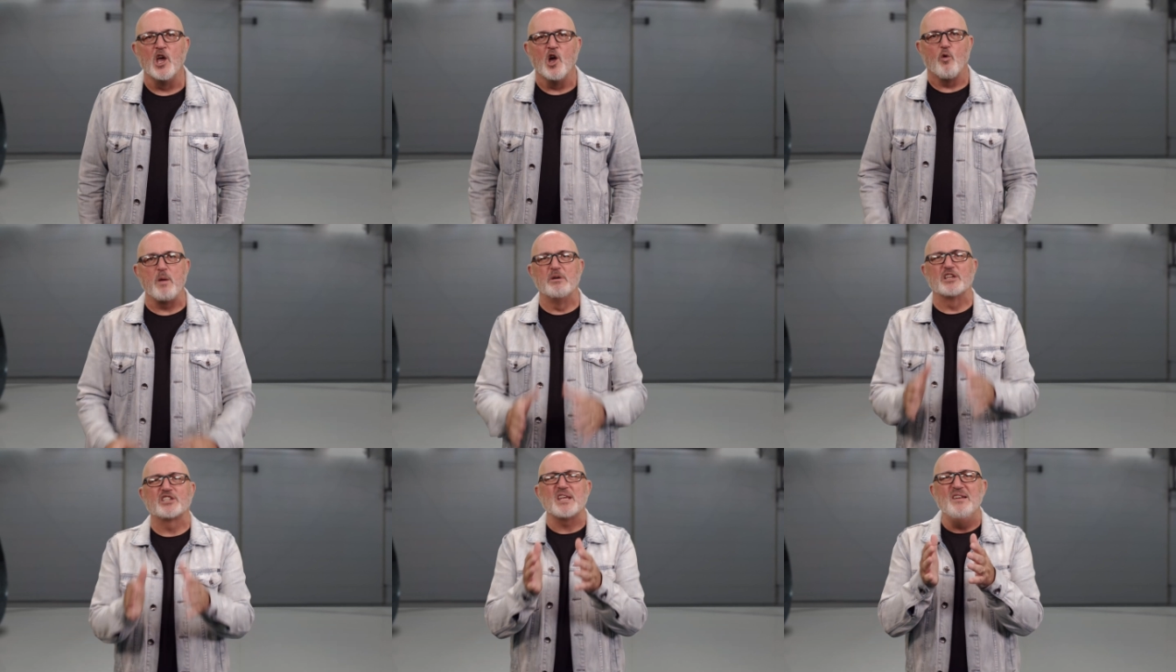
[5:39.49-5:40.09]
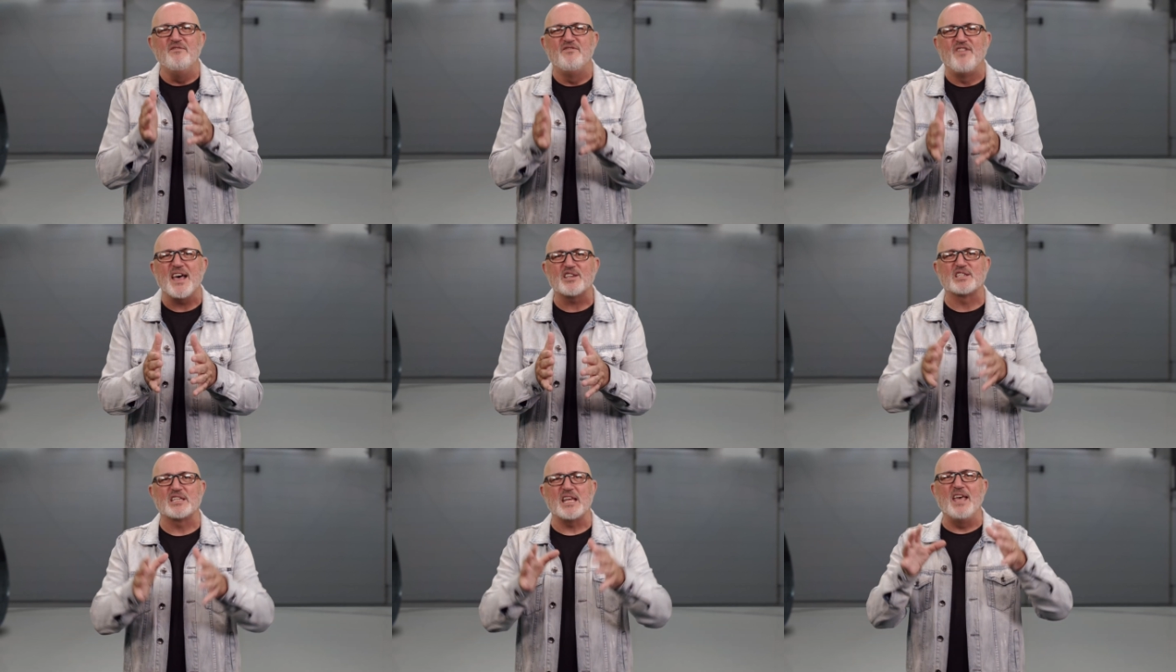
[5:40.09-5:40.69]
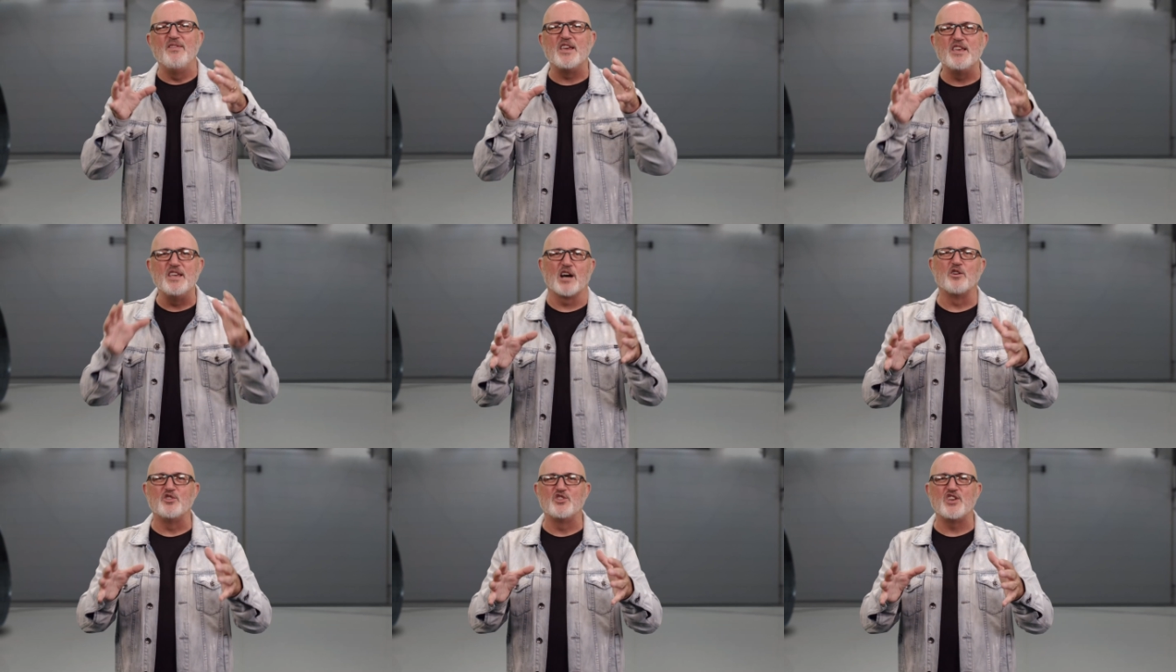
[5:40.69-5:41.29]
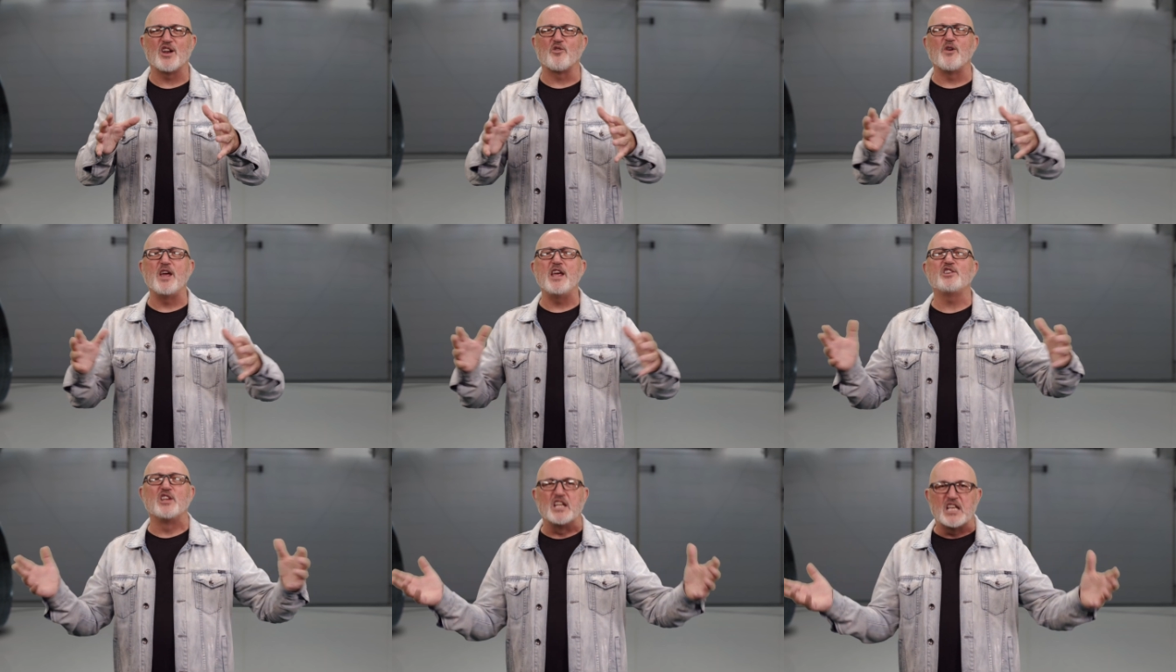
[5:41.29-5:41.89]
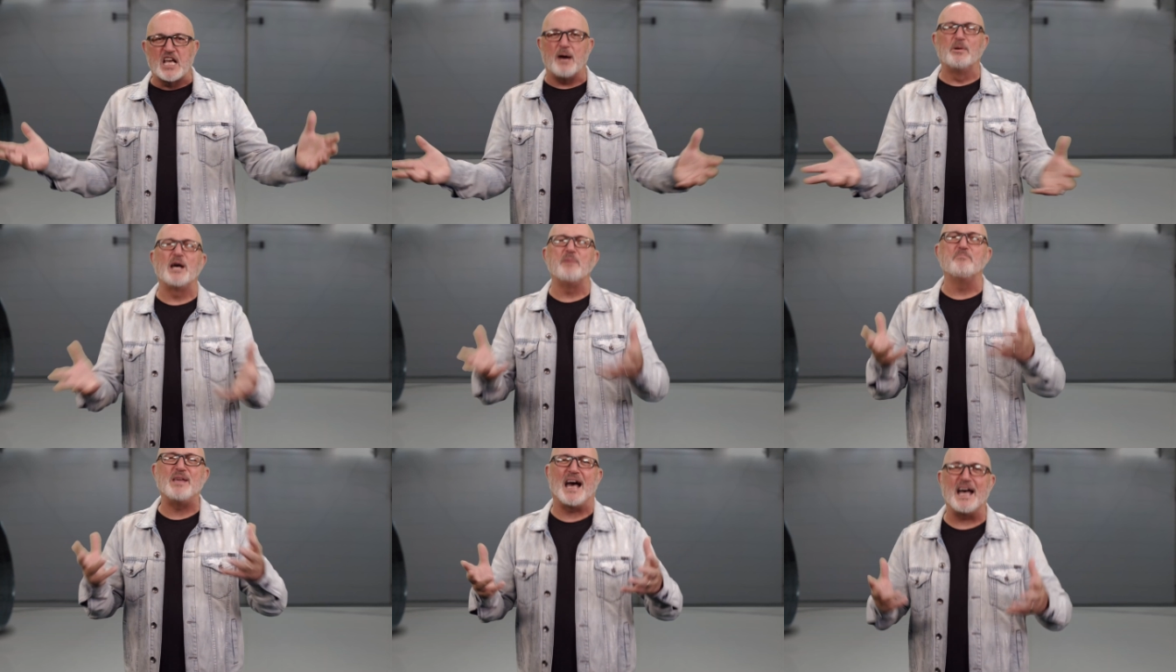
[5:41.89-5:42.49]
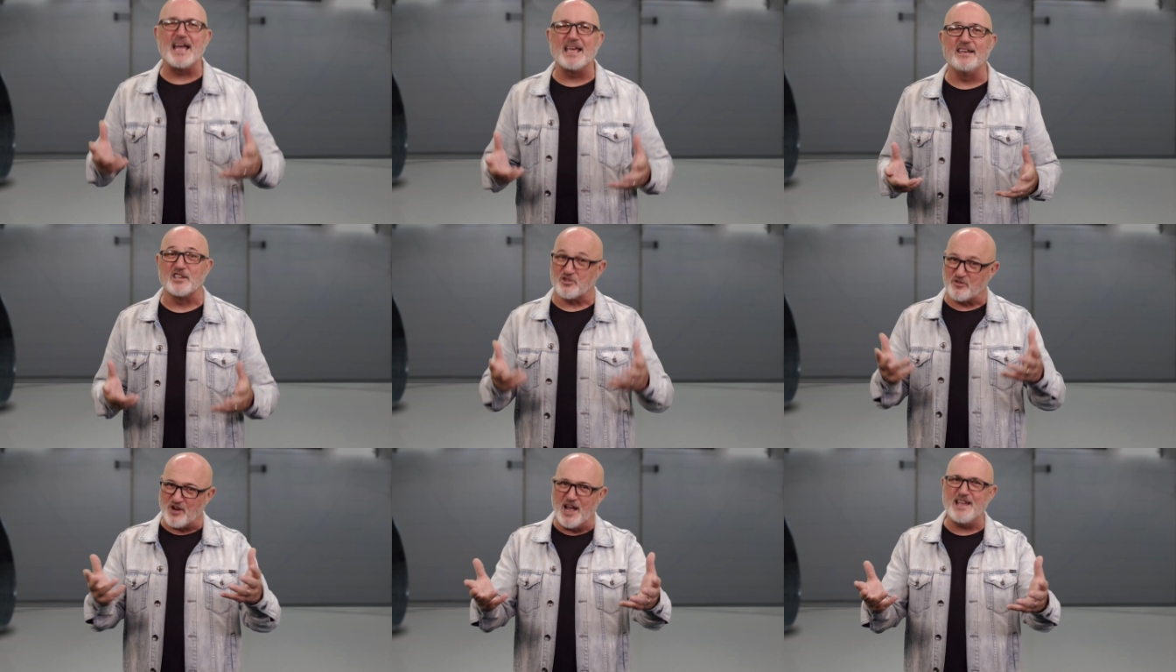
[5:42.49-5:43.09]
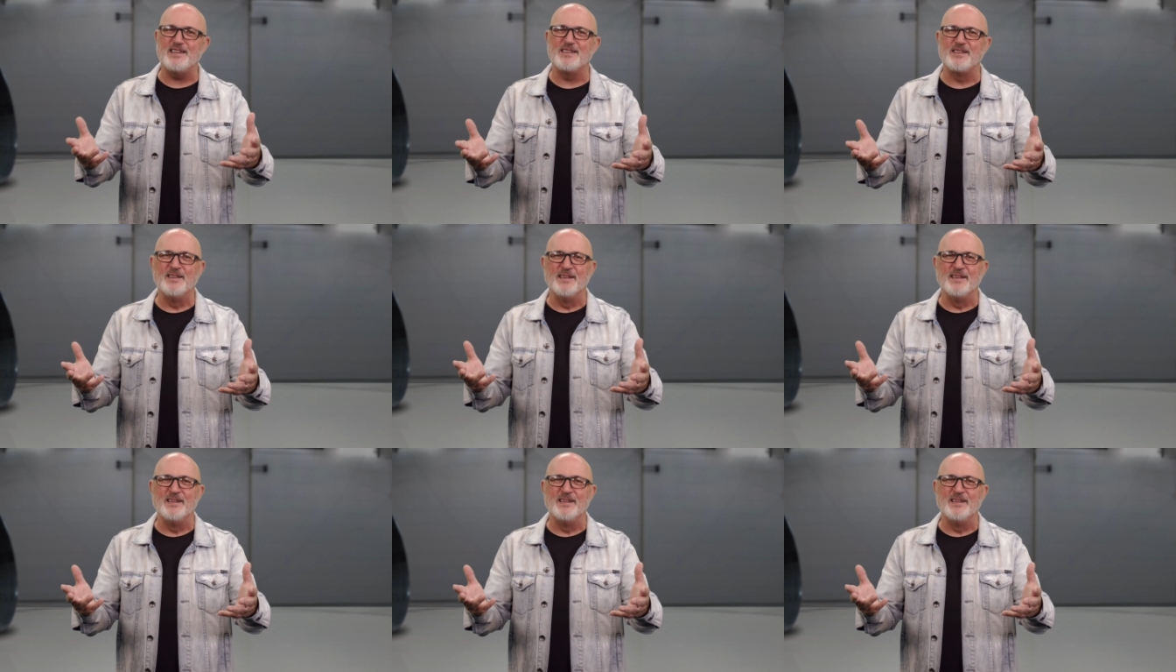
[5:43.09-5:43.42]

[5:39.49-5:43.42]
We must invest in the younger generation coming up behind us, right?